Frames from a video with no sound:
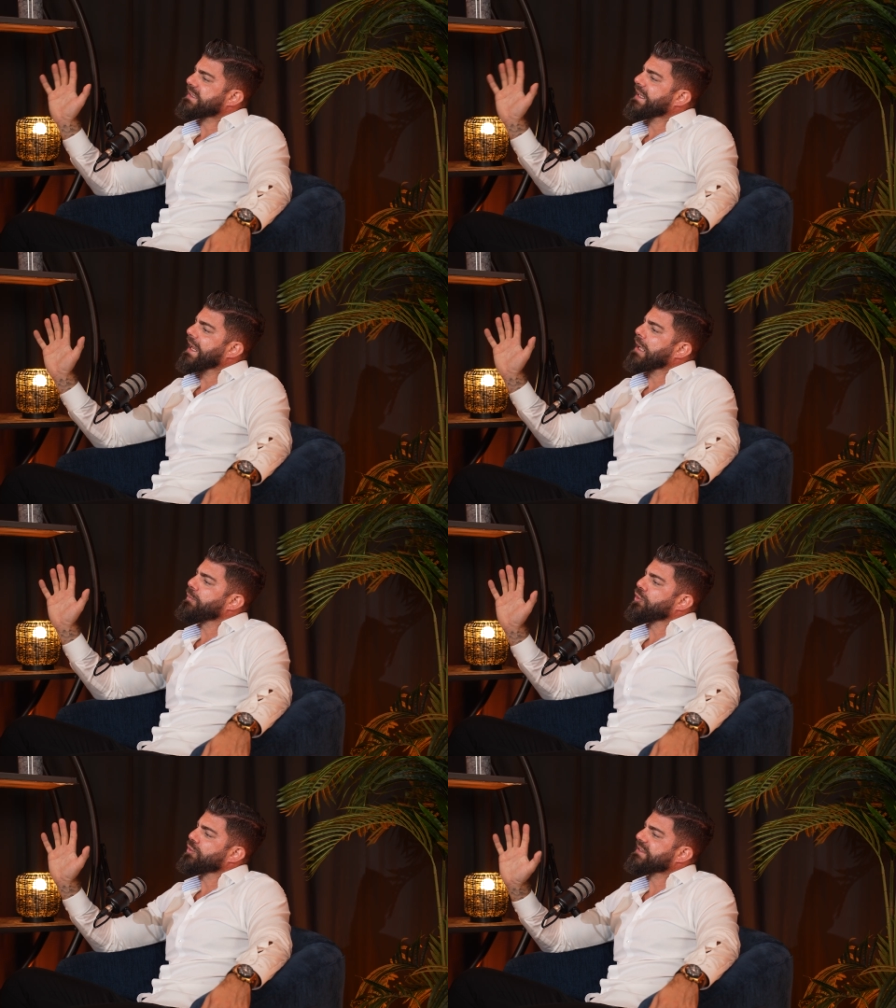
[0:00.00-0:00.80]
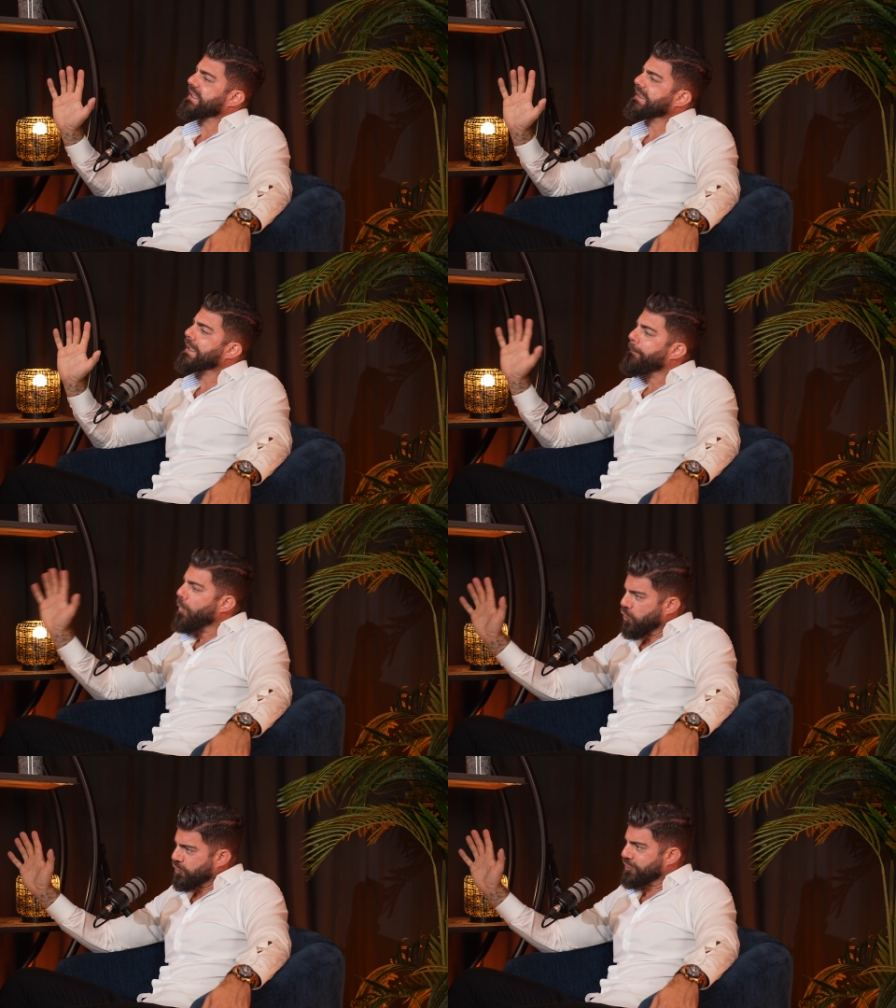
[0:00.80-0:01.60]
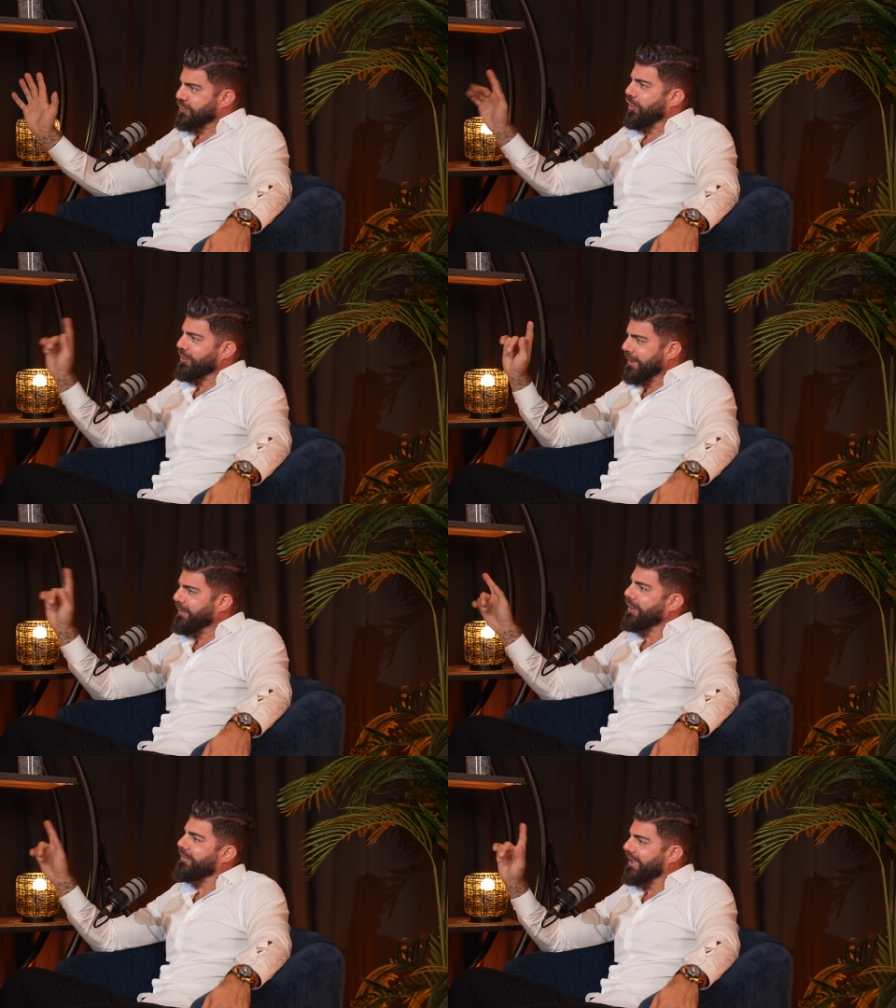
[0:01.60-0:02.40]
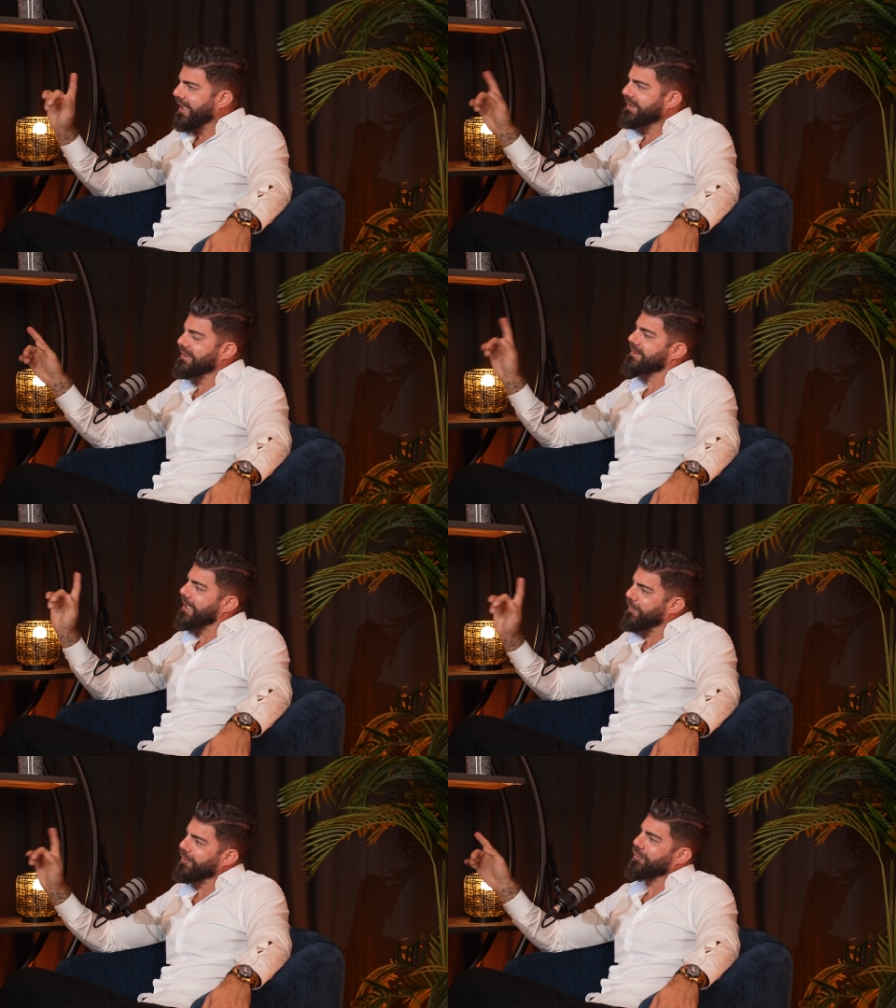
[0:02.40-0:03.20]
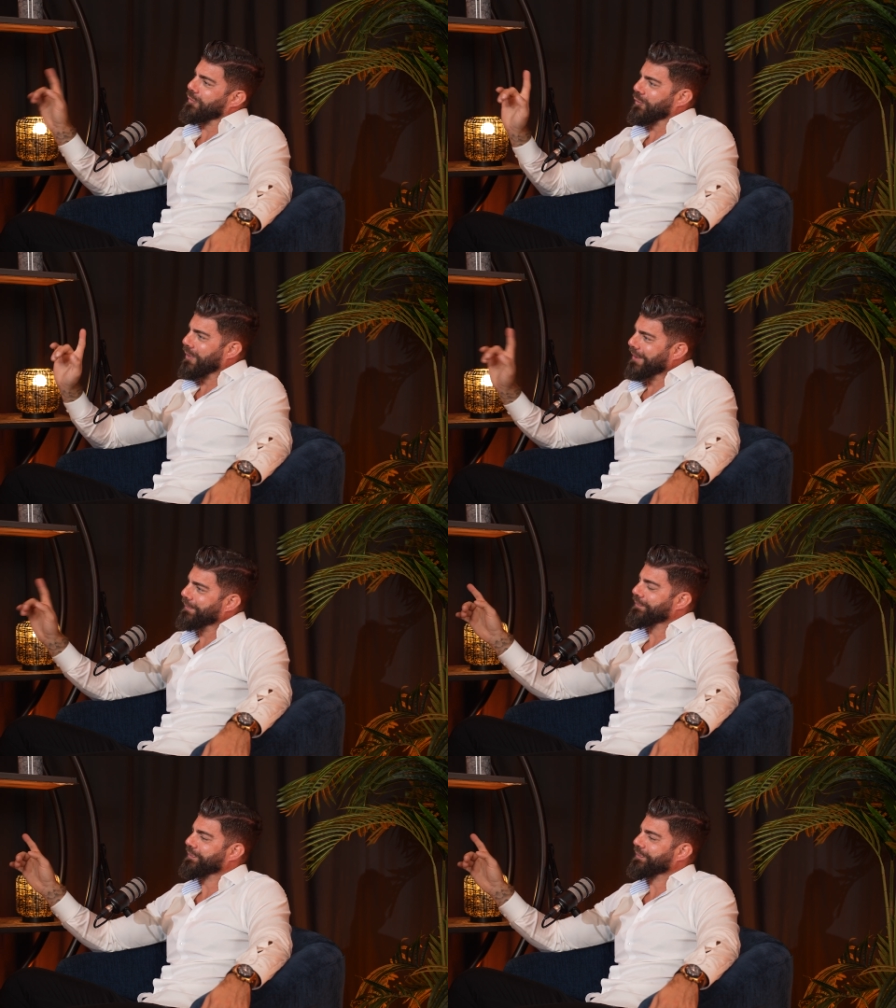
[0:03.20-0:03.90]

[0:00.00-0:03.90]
the name you see the most on the bill of ladings coming from Dubai?